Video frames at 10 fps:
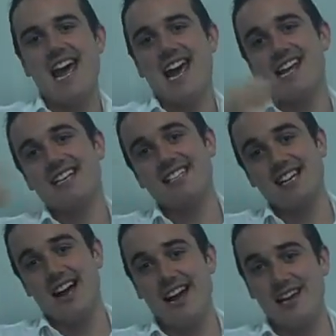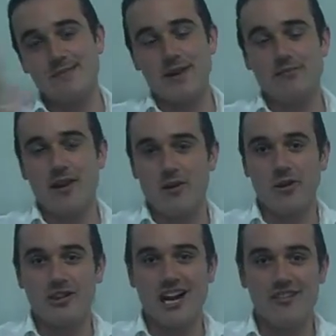and I spent my
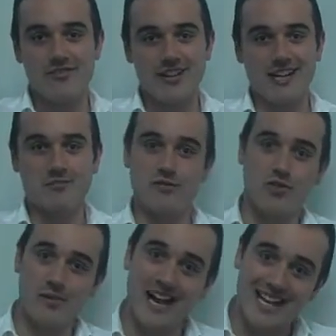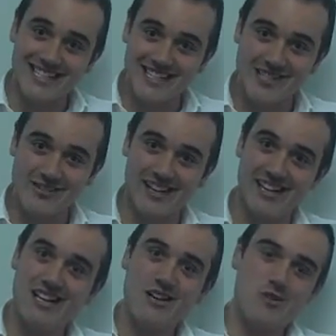whole life in the performing arts industry,